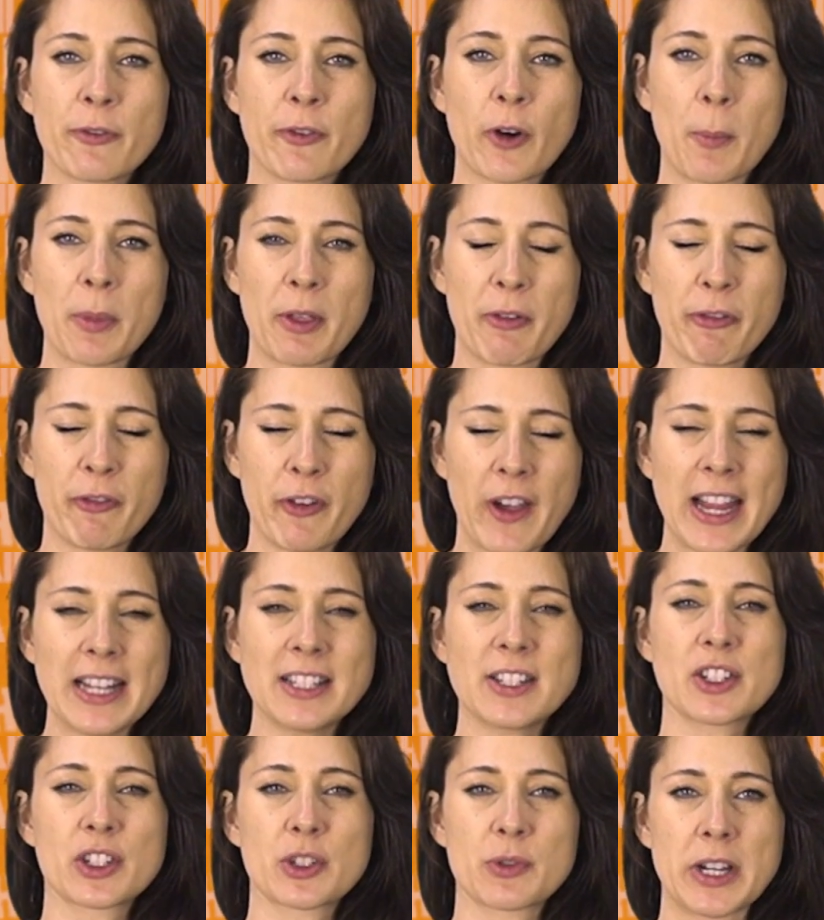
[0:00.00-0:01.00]
from the
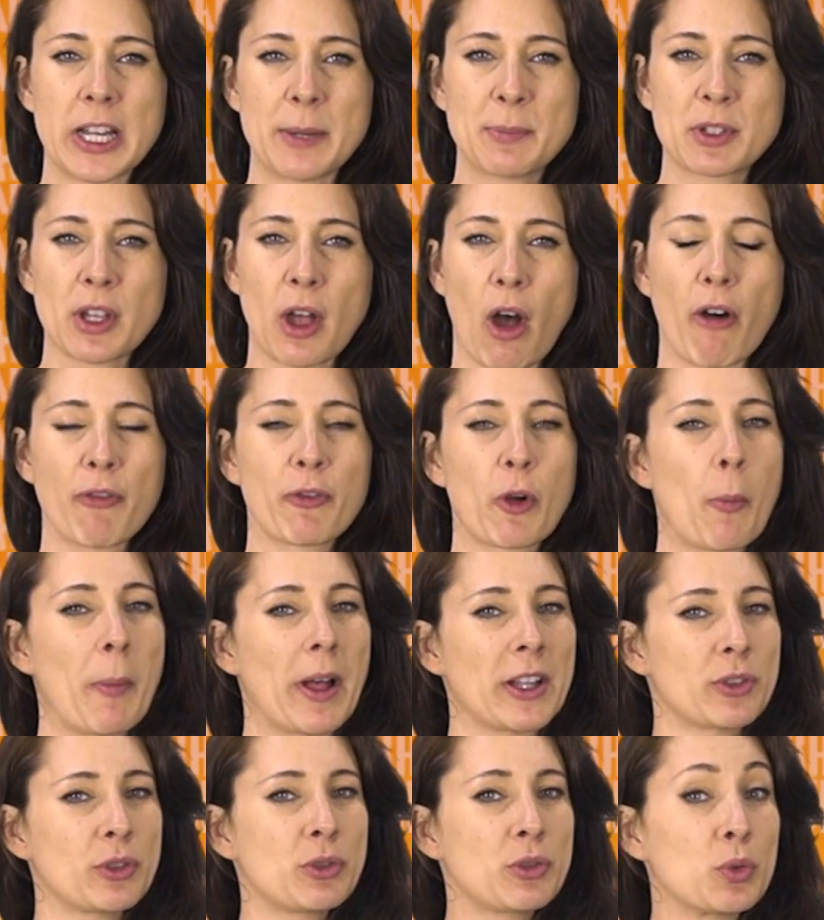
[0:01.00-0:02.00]
failed script of
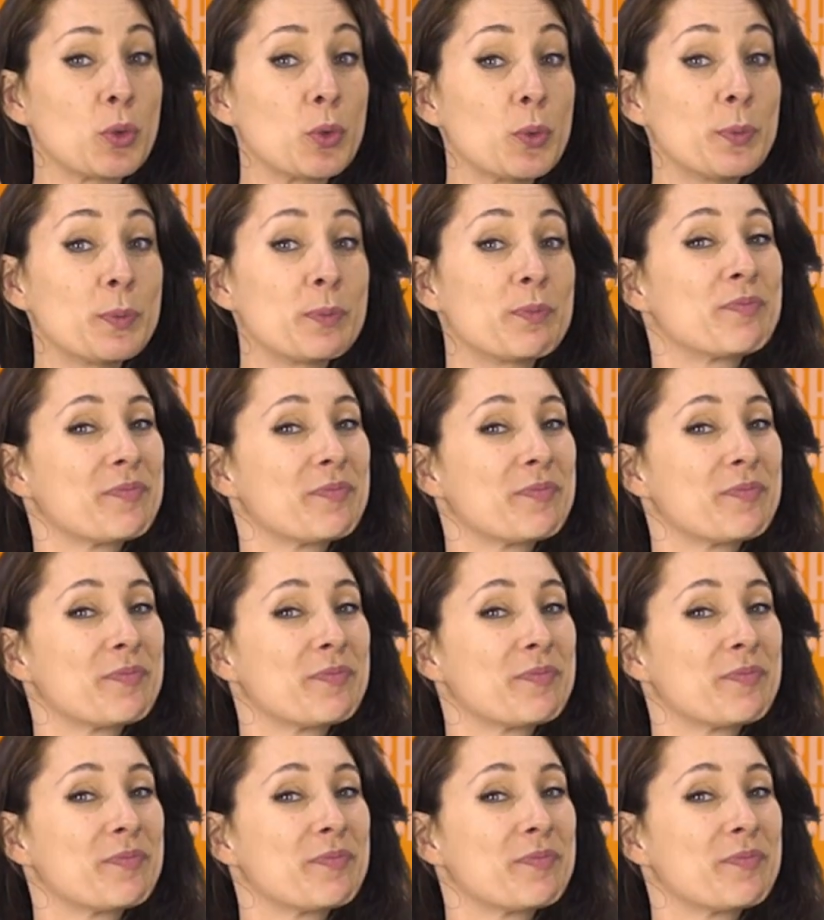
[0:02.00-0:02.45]
Commando 2.